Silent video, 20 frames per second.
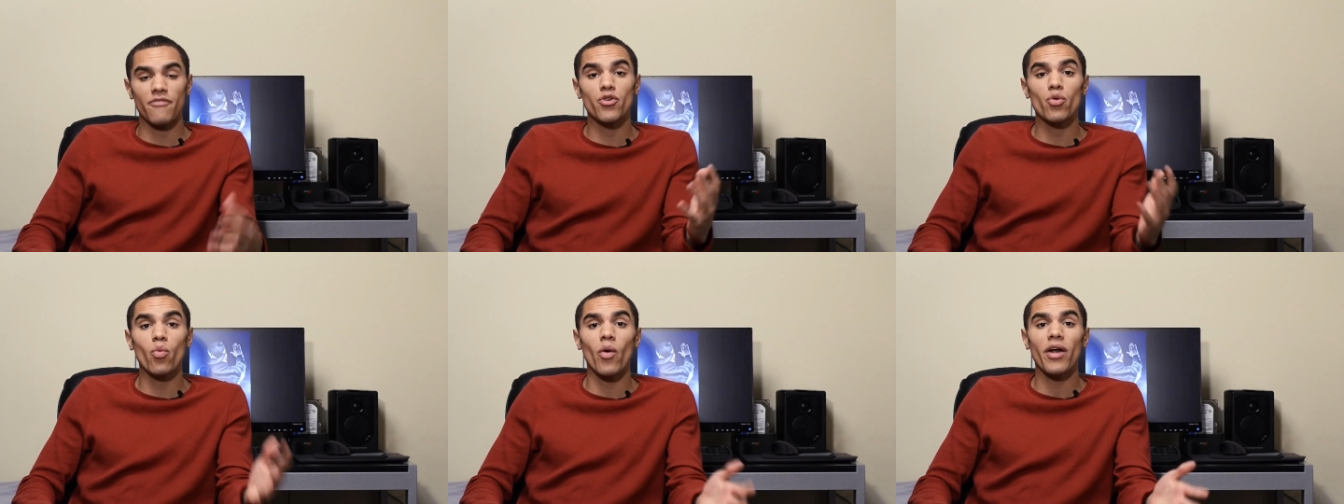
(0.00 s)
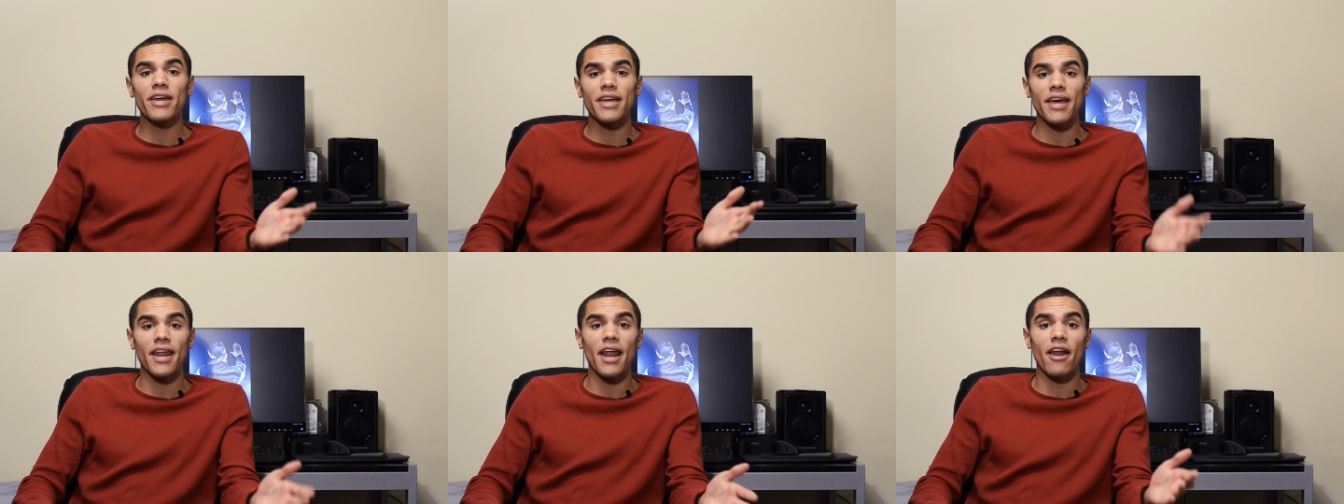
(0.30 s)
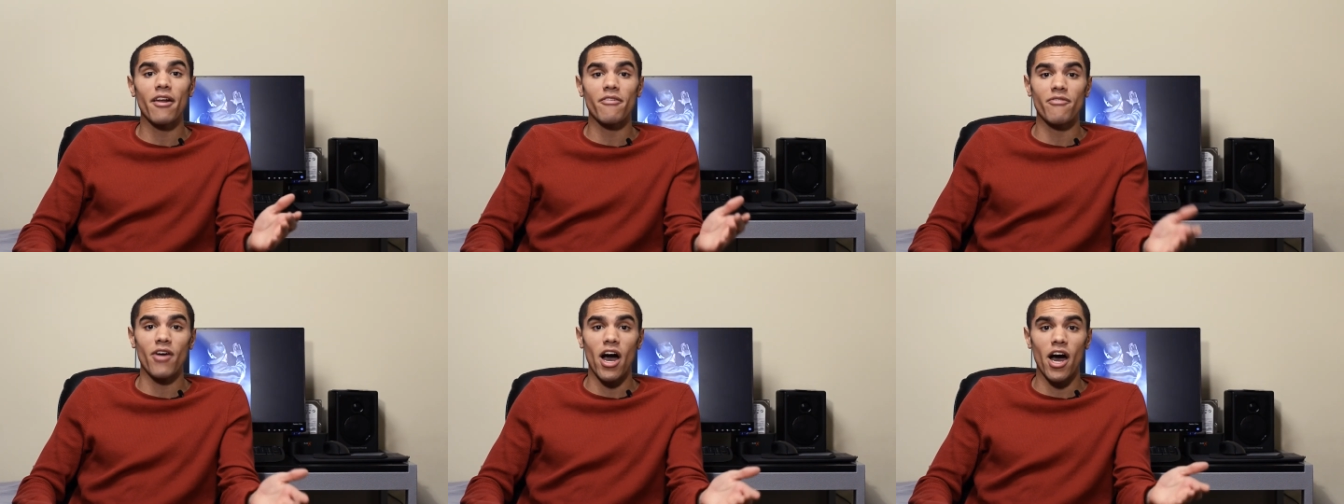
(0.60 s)
If you want to get
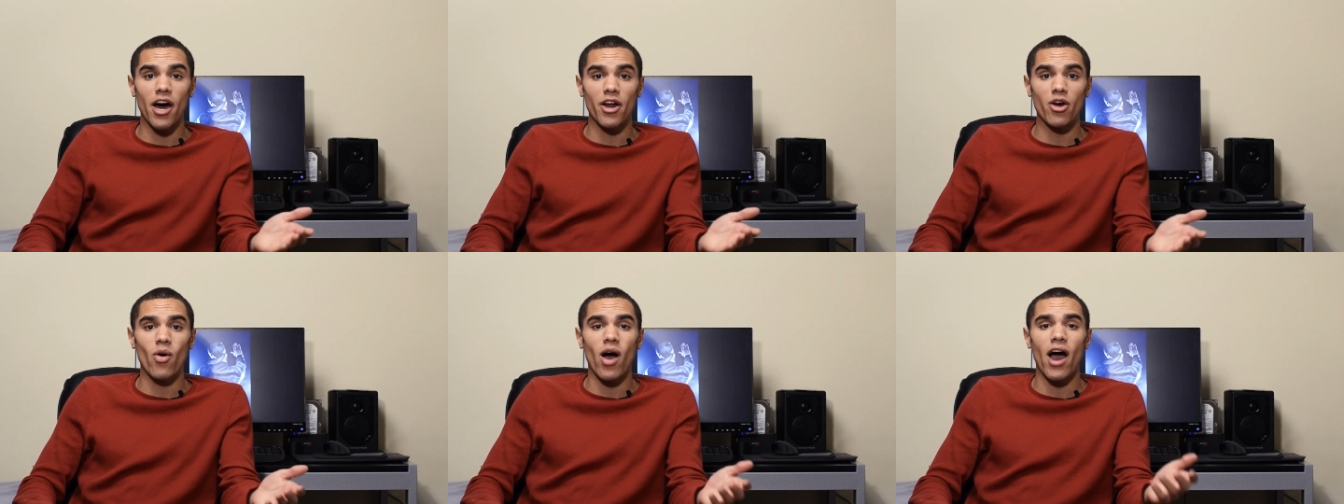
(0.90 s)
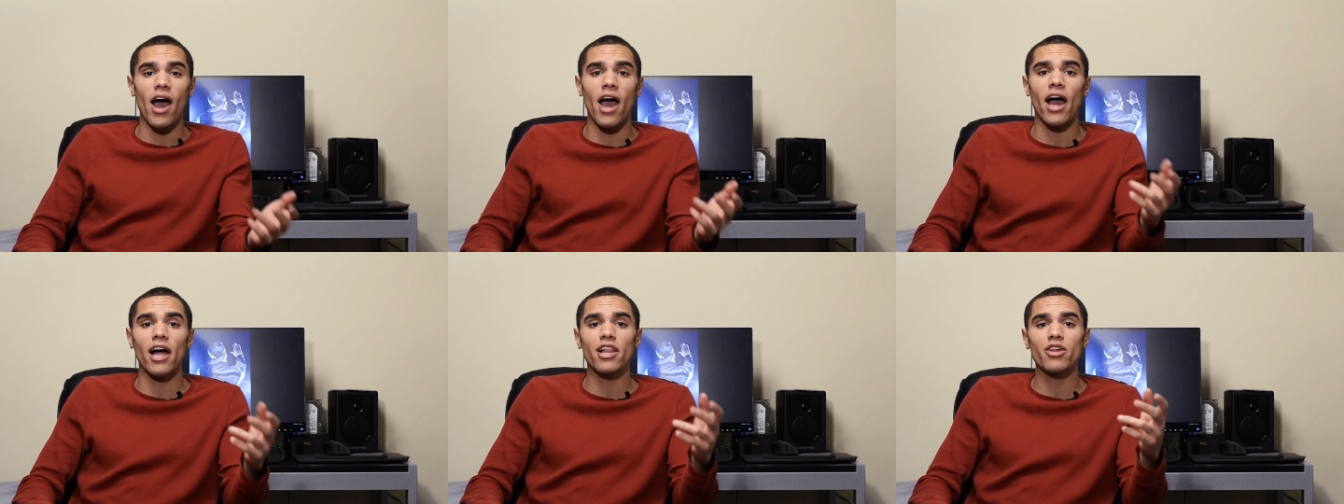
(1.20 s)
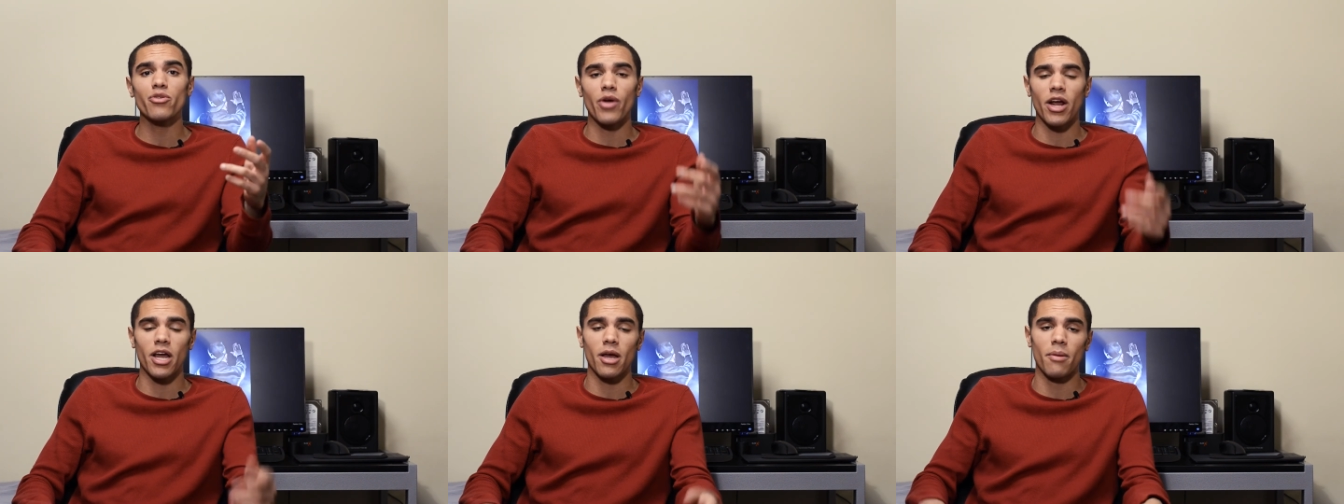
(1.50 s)
out of auto, I
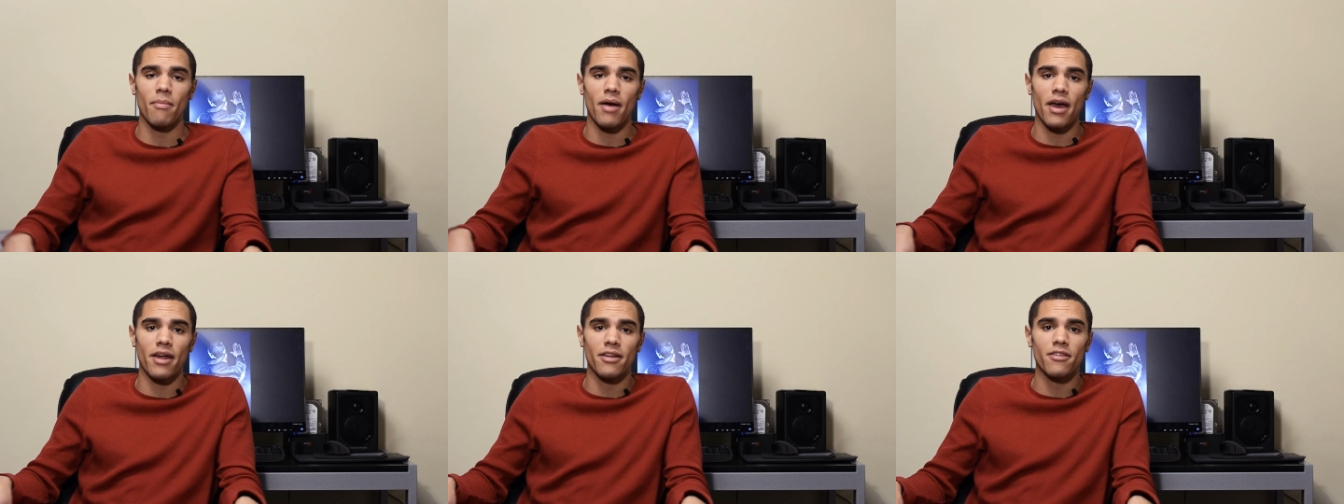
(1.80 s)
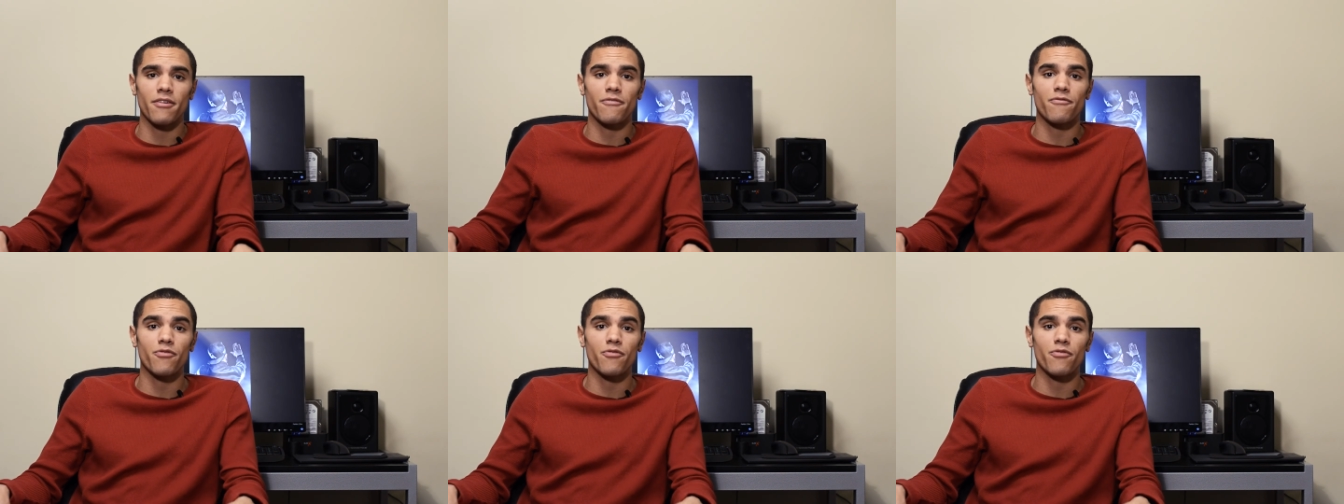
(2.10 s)
highly recommend